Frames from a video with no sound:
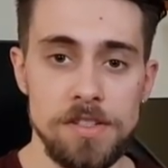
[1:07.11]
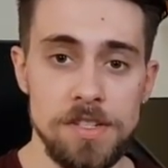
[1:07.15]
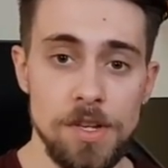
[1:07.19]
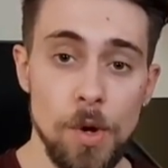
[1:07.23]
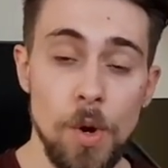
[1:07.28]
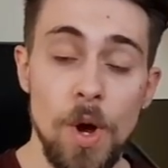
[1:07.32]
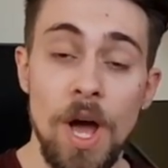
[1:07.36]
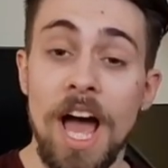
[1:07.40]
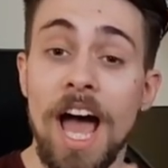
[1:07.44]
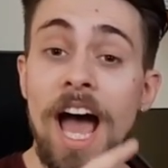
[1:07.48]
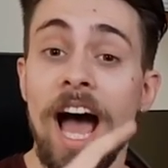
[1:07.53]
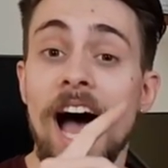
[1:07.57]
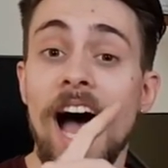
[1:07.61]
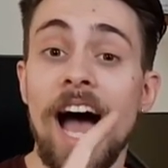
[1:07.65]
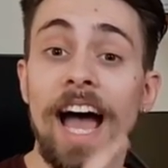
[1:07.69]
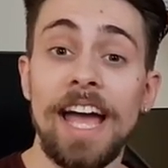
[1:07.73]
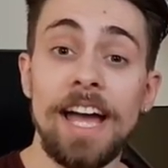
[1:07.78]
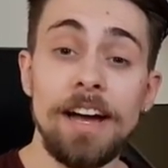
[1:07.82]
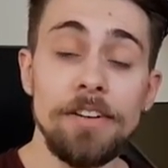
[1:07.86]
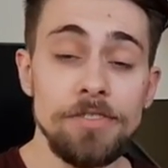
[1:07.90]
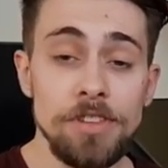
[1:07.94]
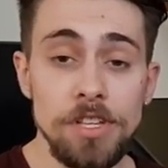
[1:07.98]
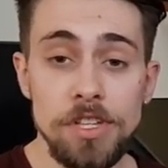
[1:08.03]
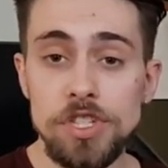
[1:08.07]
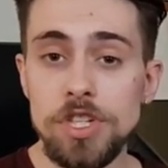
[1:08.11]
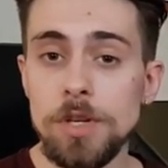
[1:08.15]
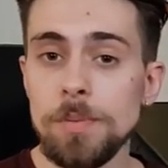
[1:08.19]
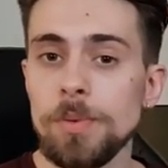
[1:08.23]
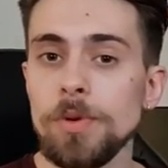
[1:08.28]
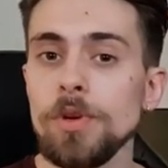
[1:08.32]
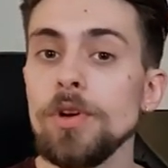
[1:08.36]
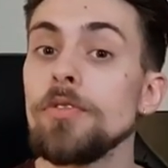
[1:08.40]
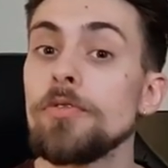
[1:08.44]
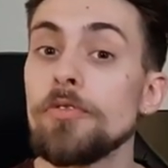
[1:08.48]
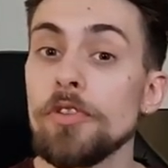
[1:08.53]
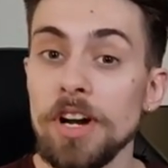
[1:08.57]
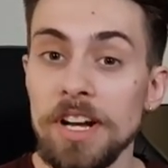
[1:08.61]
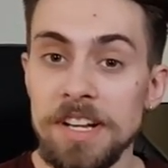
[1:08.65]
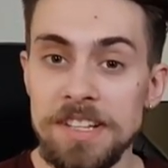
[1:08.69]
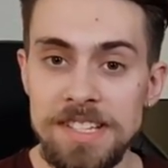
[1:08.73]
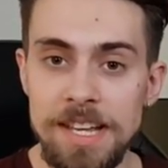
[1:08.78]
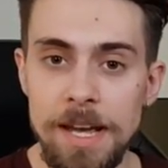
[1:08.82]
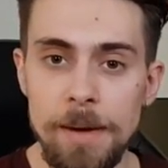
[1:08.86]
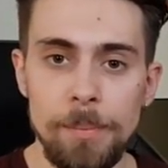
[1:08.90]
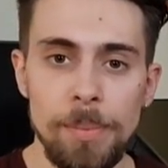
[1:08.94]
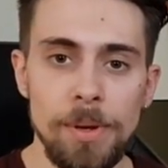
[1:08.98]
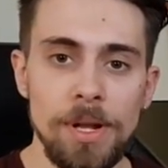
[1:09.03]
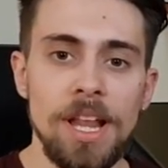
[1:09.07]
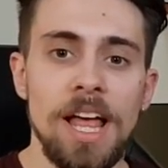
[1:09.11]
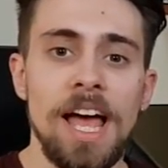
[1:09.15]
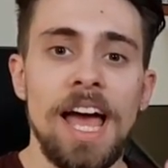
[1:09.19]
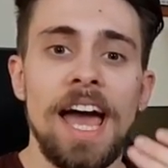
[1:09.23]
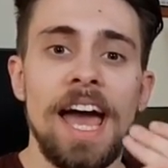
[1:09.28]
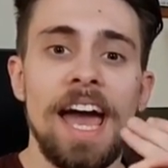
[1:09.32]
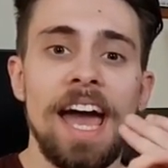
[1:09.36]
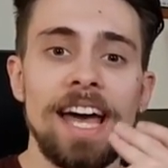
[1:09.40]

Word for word: So I have the GPU, for example,